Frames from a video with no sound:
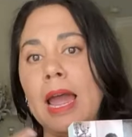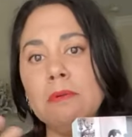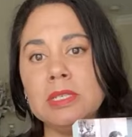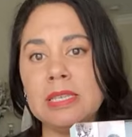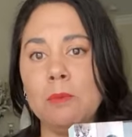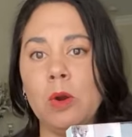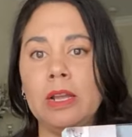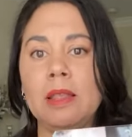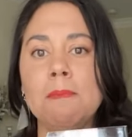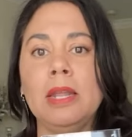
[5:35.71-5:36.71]
I was somewhere
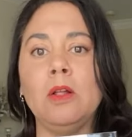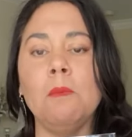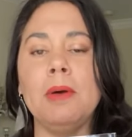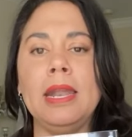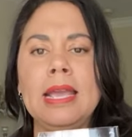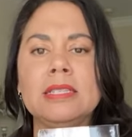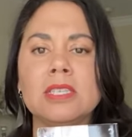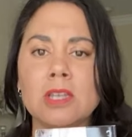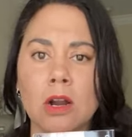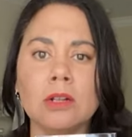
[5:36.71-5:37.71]
in the middle, but it's
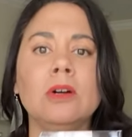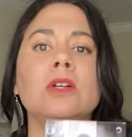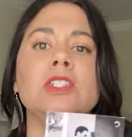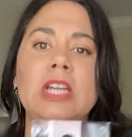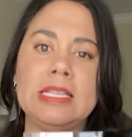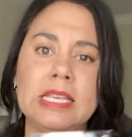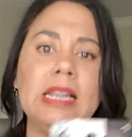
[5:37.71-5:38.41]
this article of J.C.